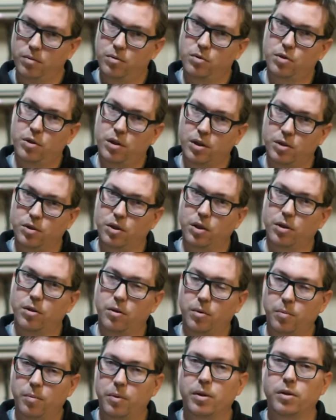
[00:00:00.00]

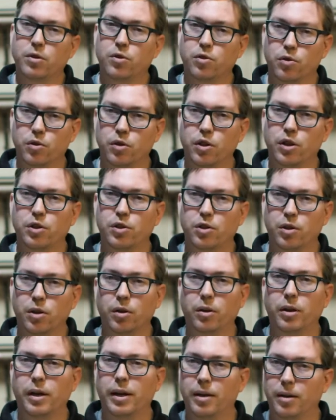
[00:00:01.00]
considered to be the
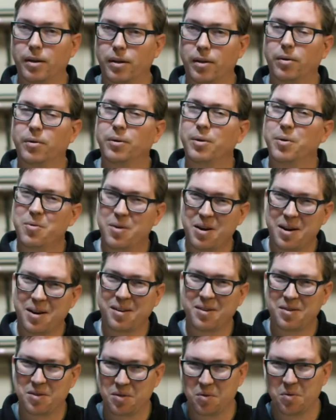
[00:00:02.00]
traditional and the only
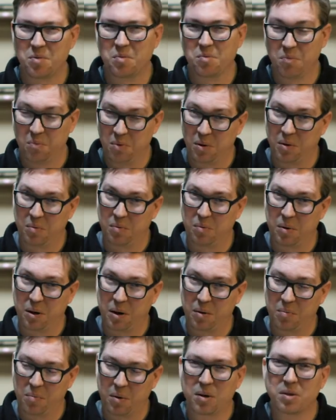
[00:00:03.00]
way to build
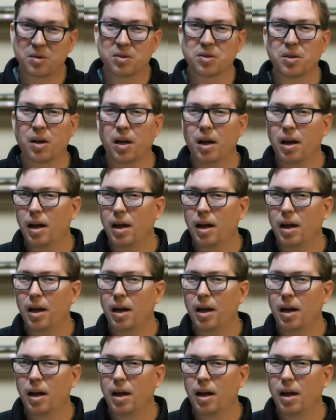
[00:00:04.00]
piano parts,